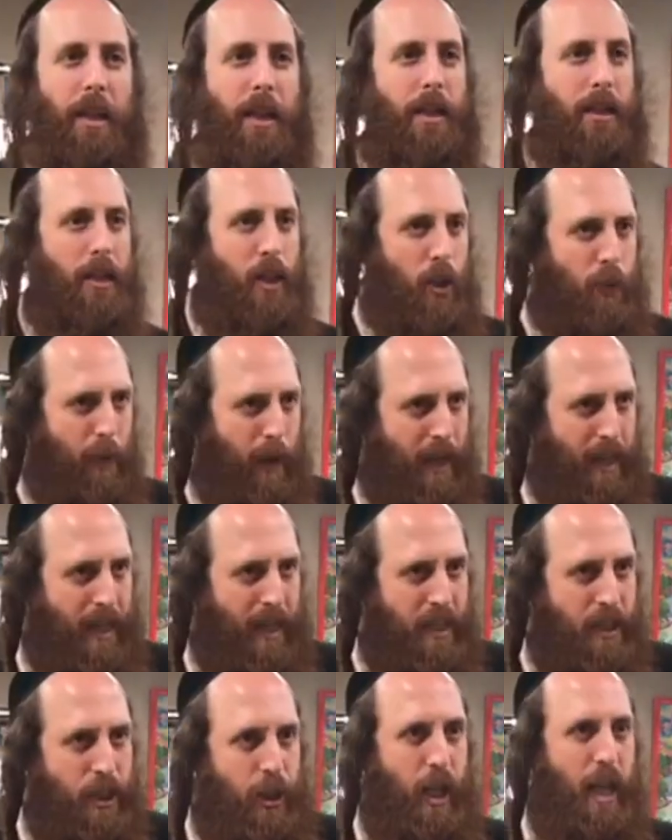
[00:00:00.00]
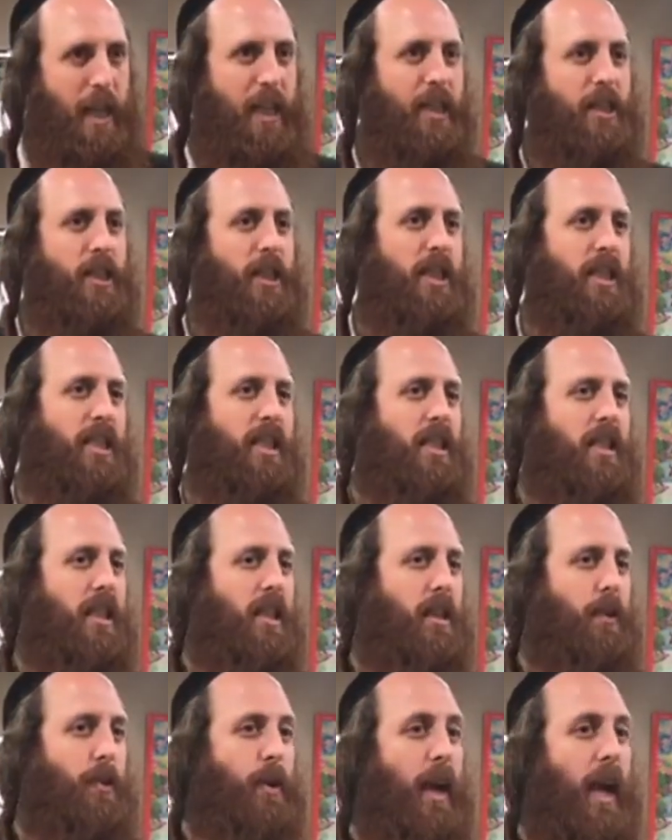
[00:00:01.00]
that you're making changes in
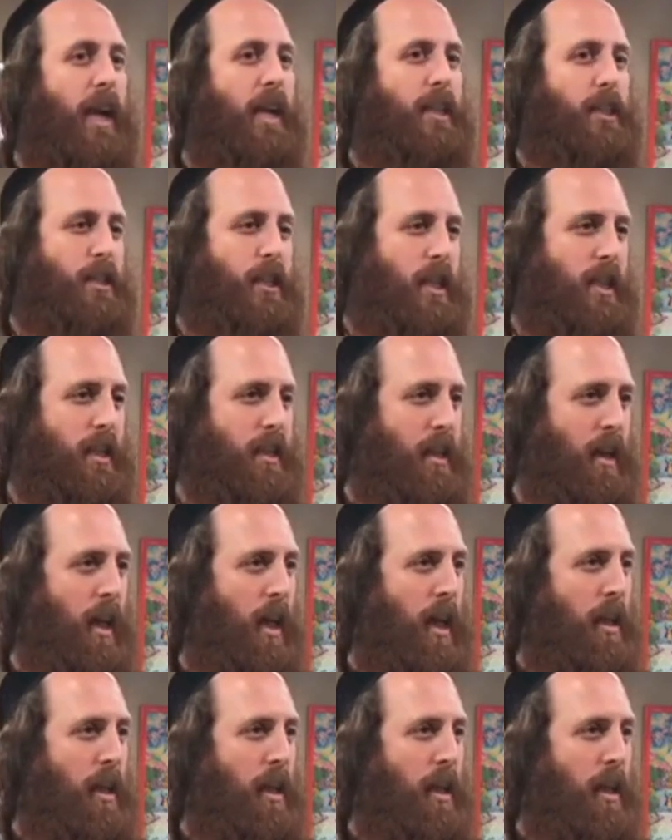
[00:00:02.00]
the creation,